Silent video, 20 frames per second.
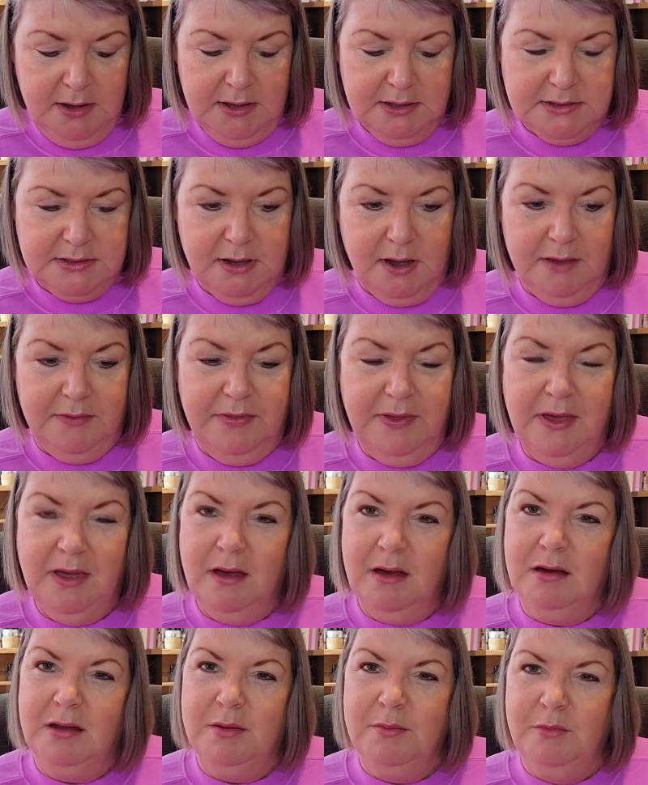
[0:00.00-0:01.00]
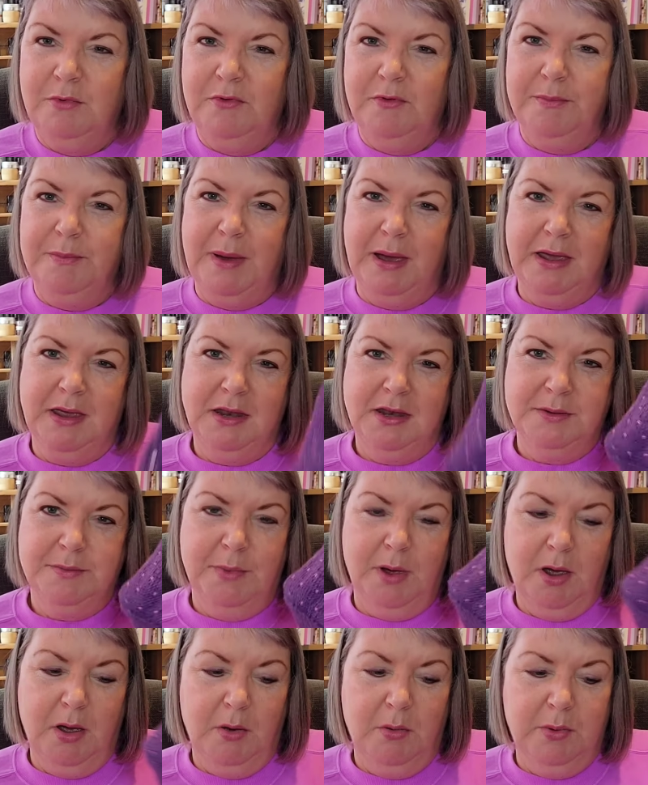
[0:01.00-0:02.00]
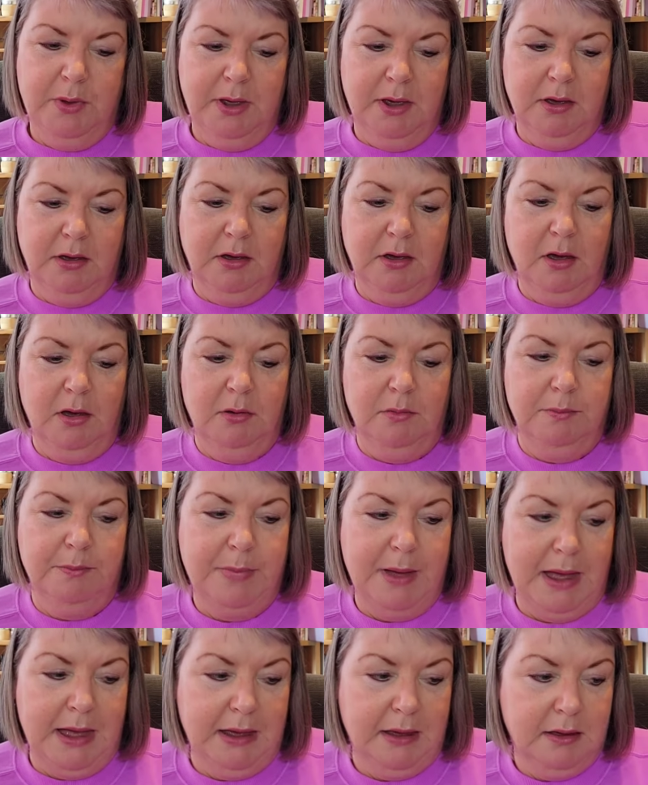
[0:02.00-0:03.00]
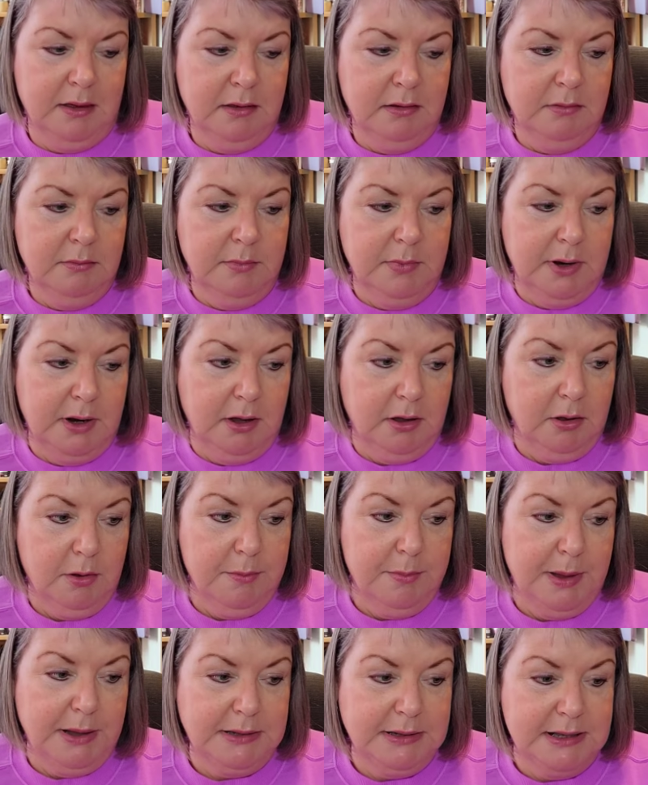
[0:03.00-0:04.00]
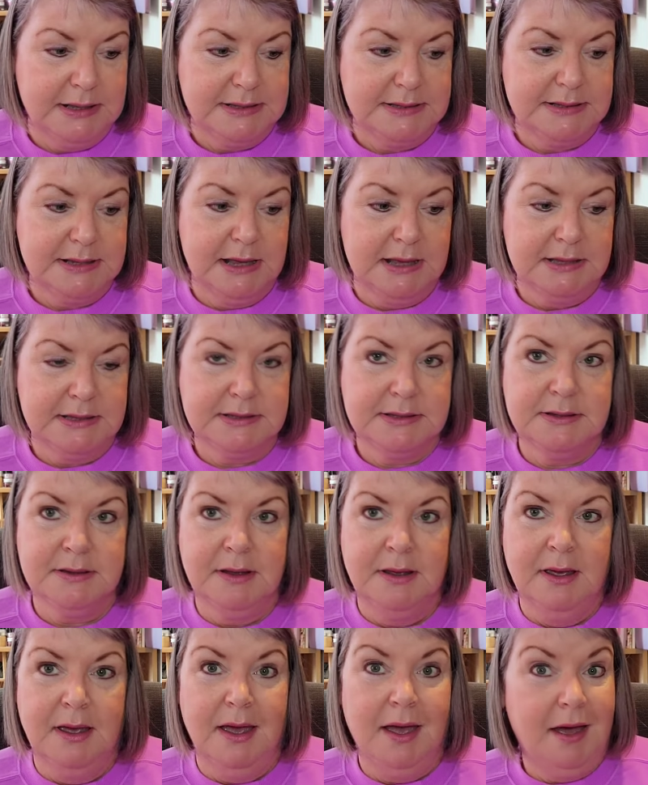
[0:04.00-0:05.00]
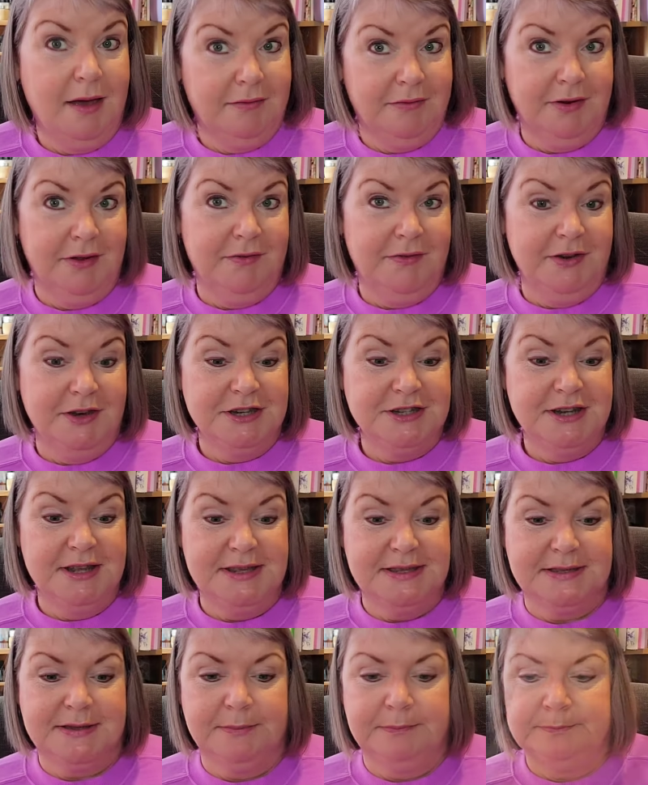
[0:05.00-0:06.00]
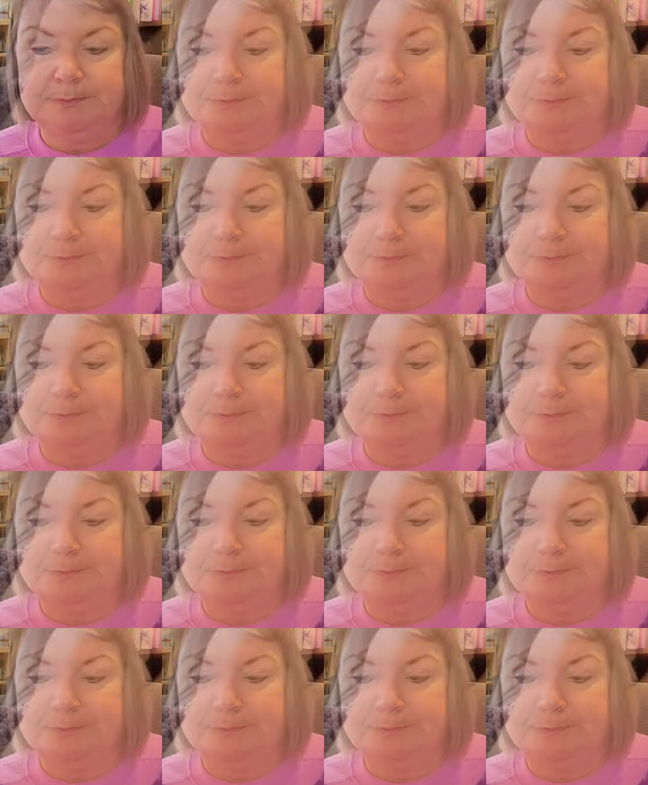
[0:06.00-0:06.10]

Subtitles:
So I think I'm going to move it back into my Hohe & Co. bag when I go back downstairs after I finish this.